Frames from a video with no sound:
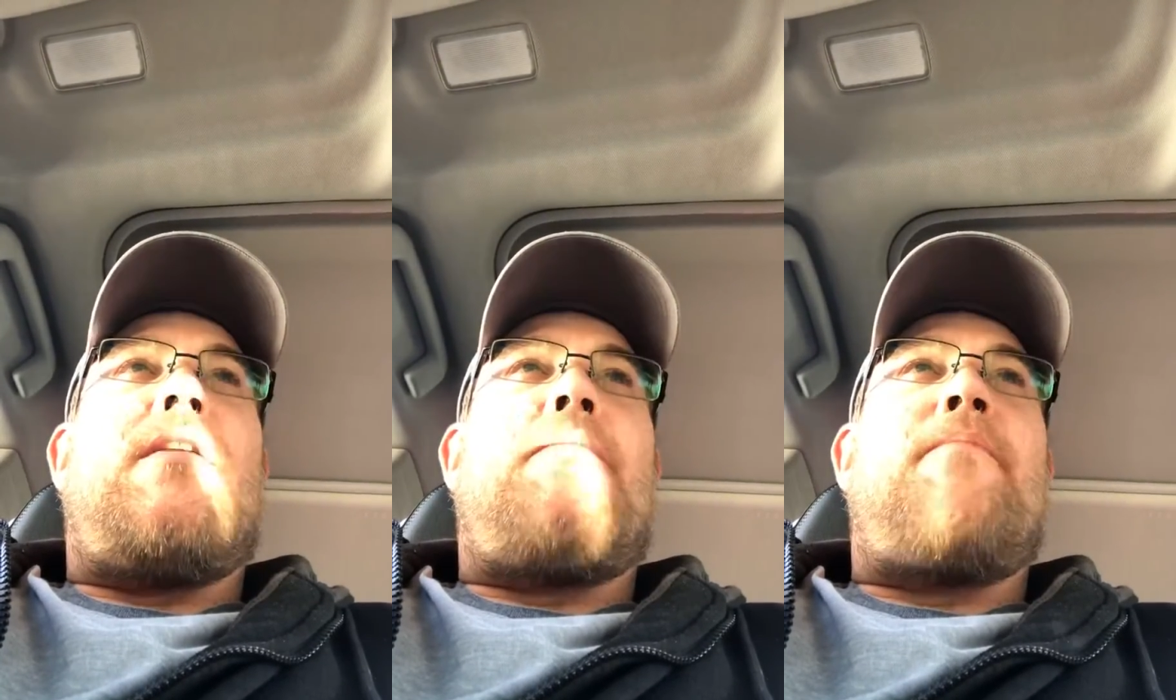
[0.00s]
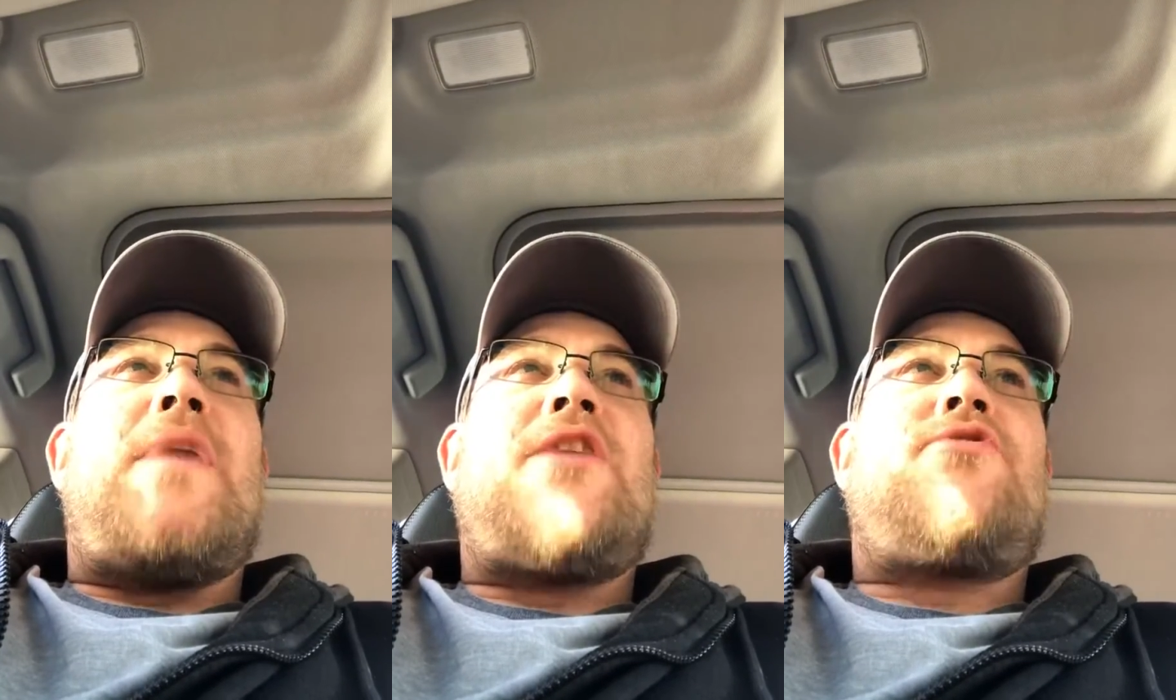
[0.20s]

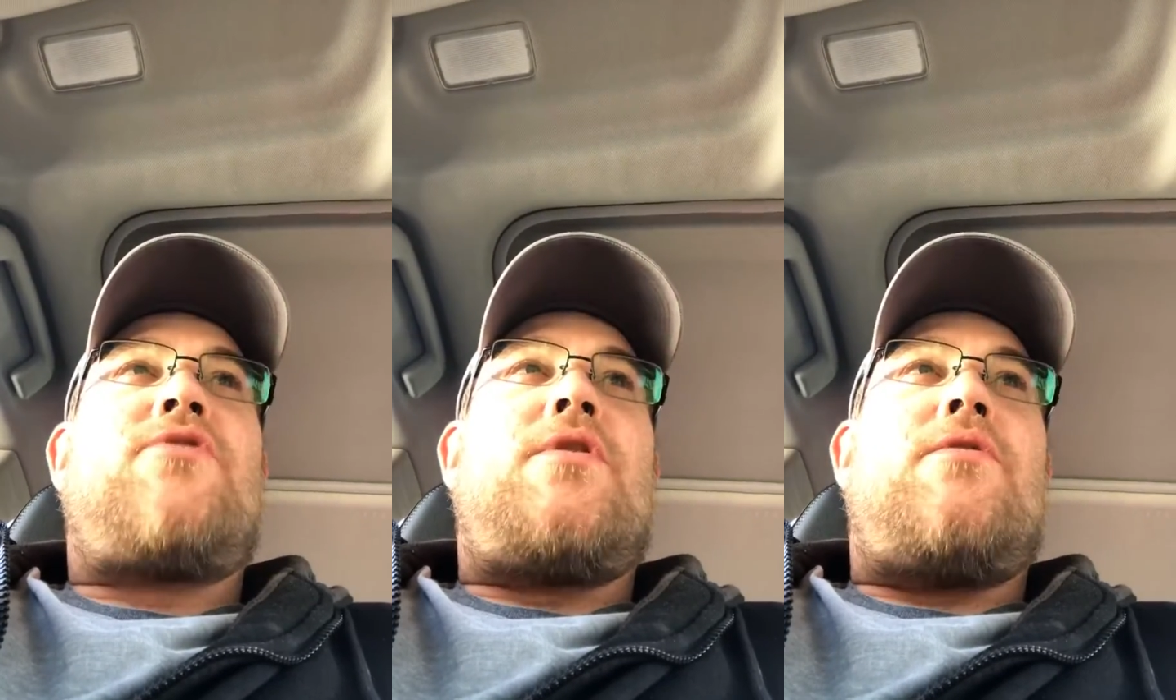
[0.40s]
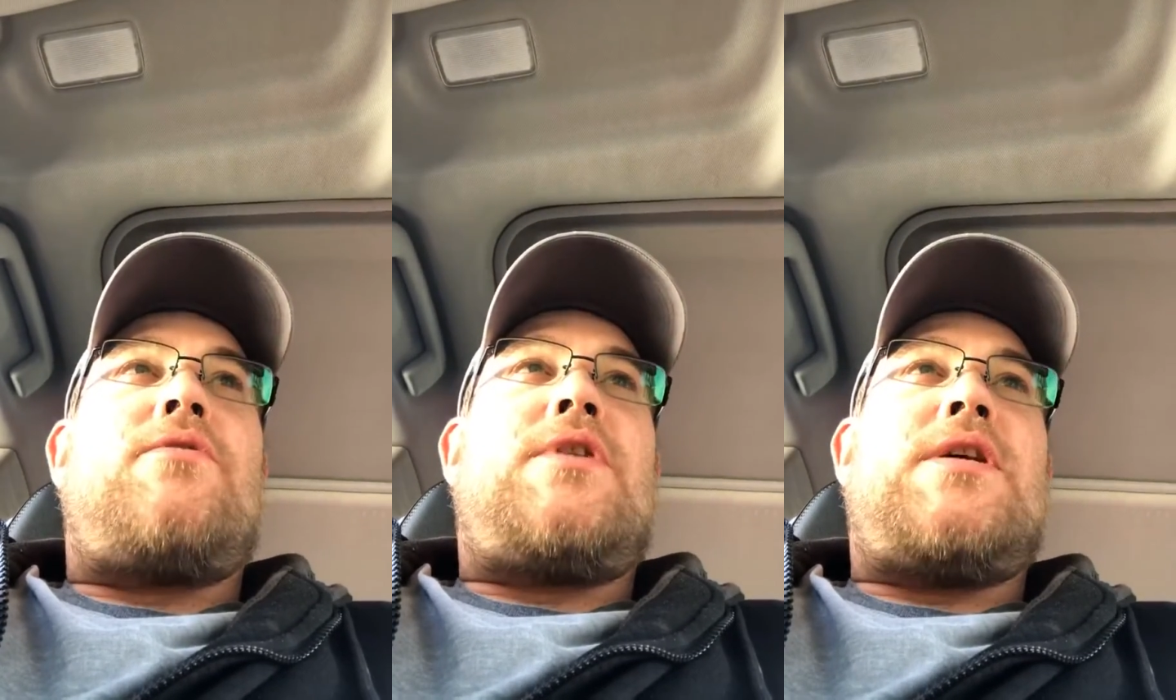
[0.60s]

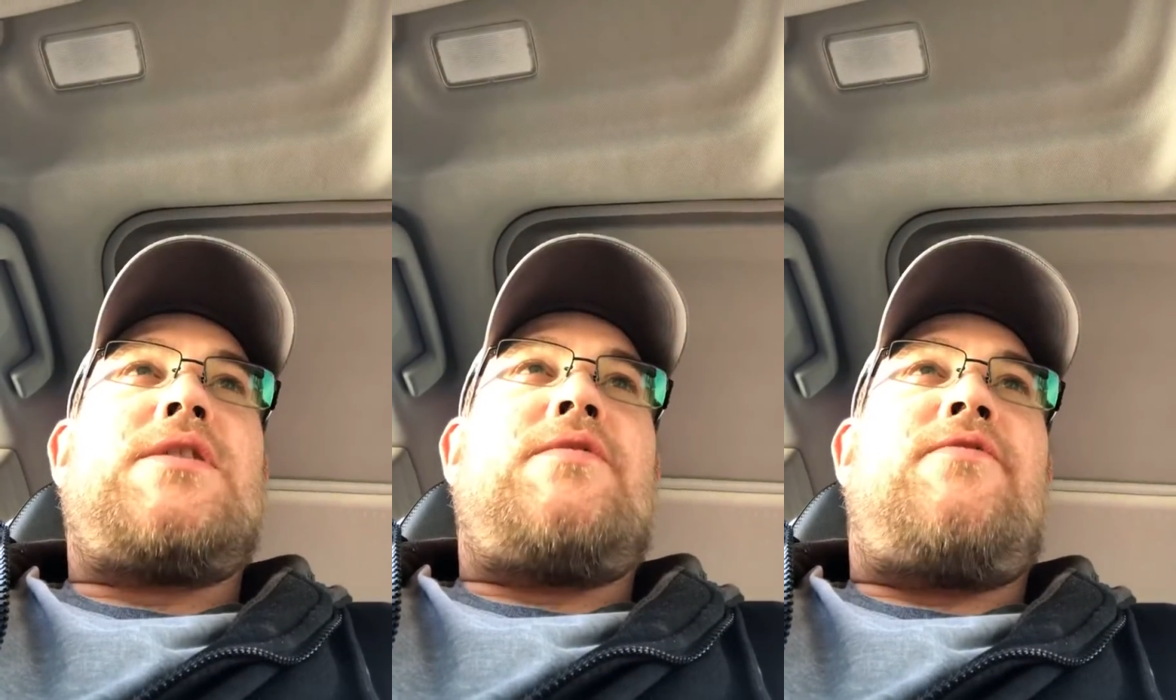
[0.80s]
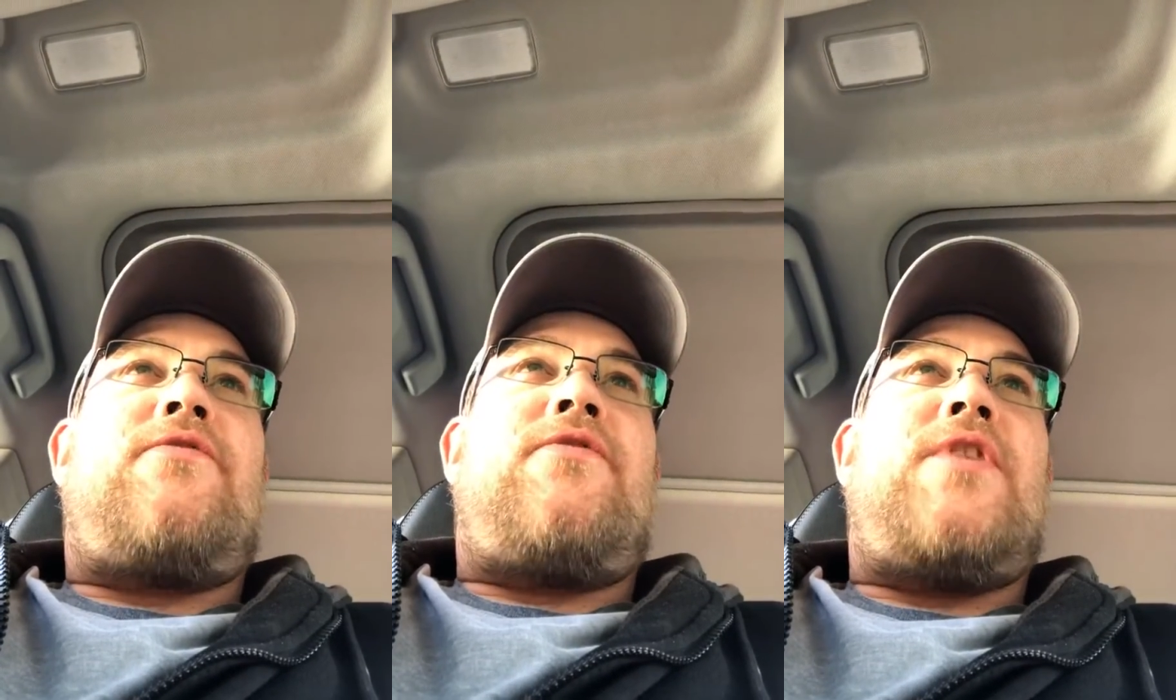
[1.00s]
Metro
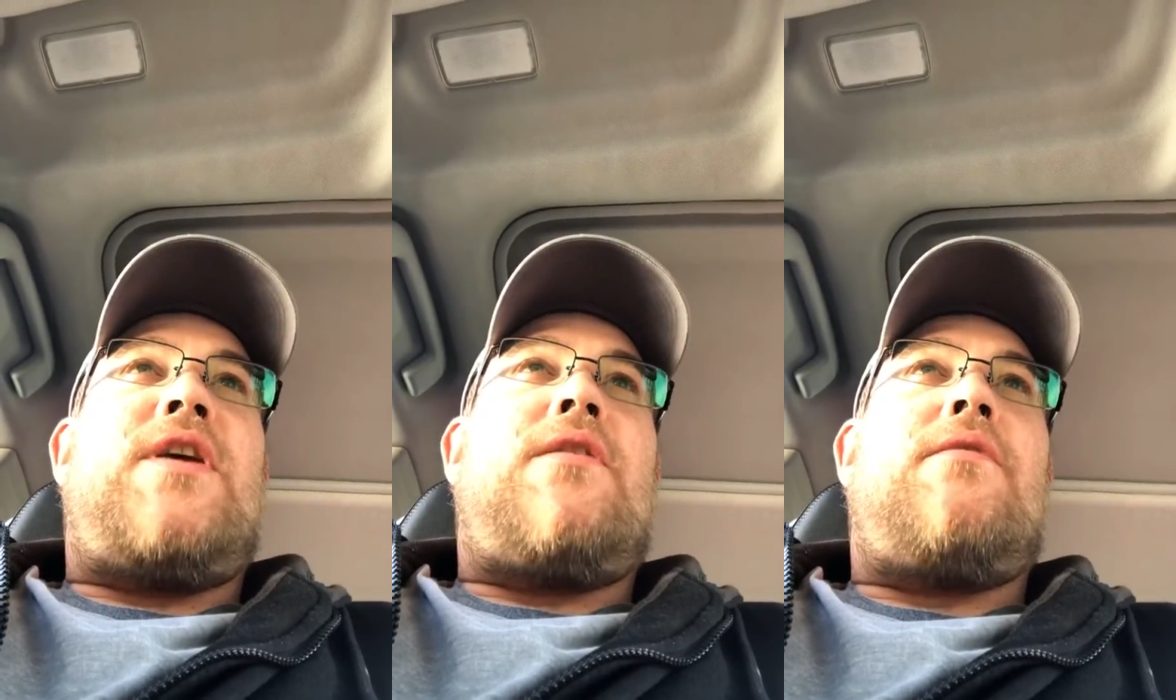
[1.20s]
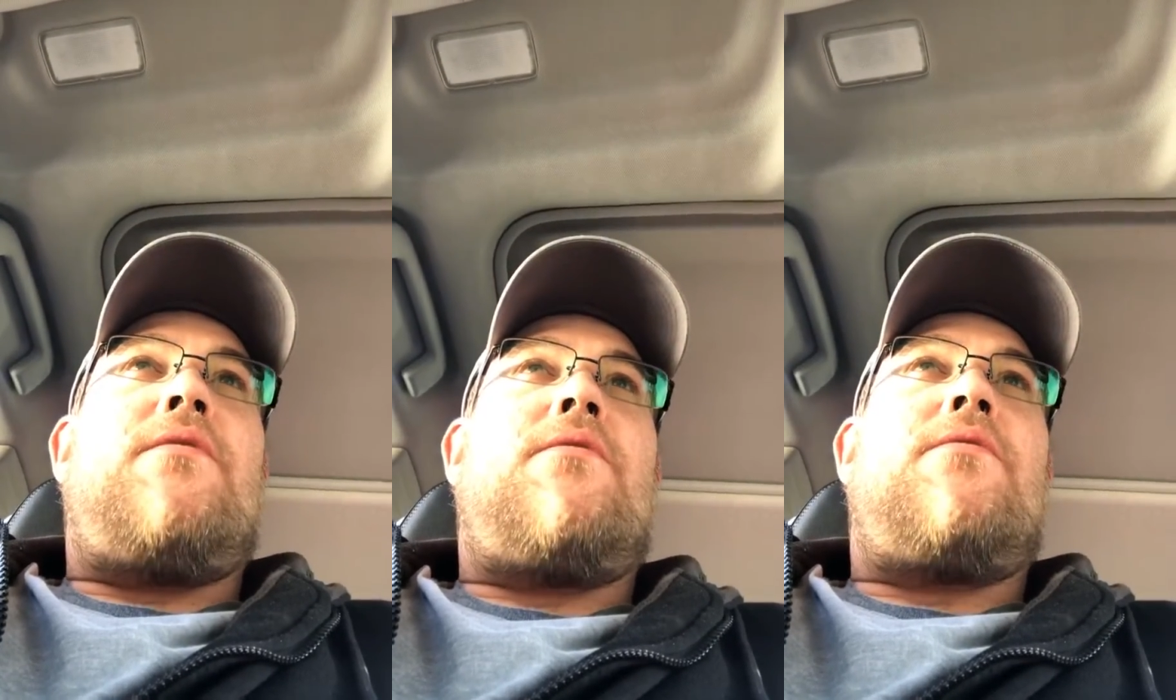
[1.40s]
doesn't
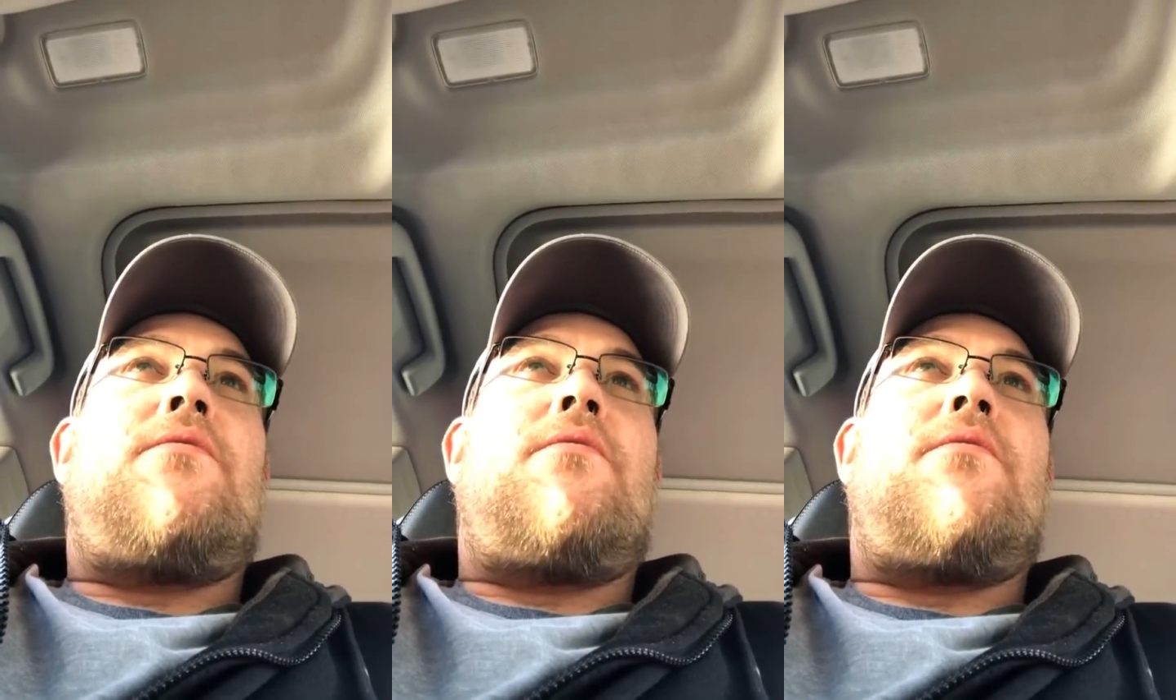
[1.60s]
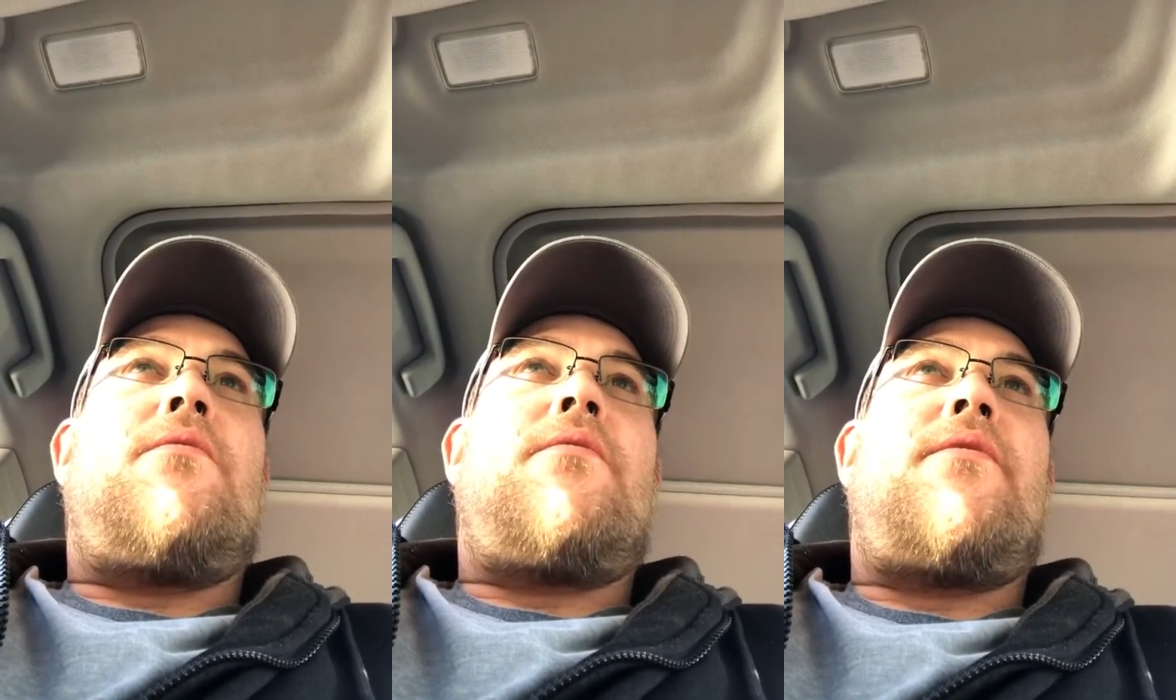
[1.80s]

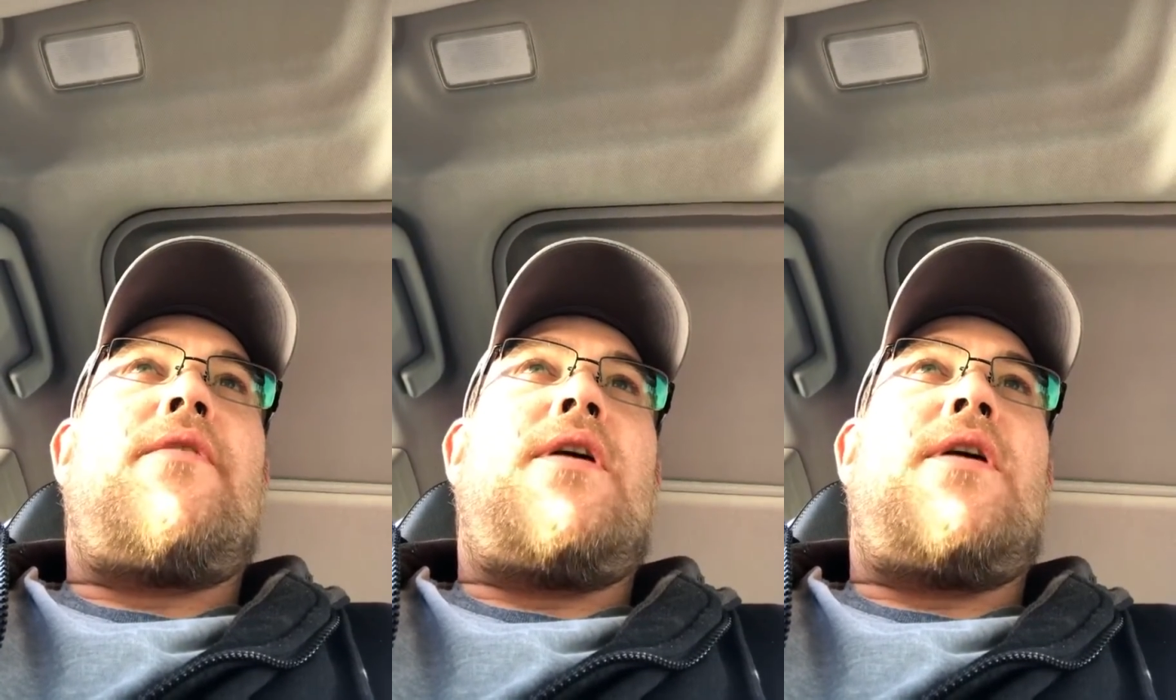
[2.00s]
feel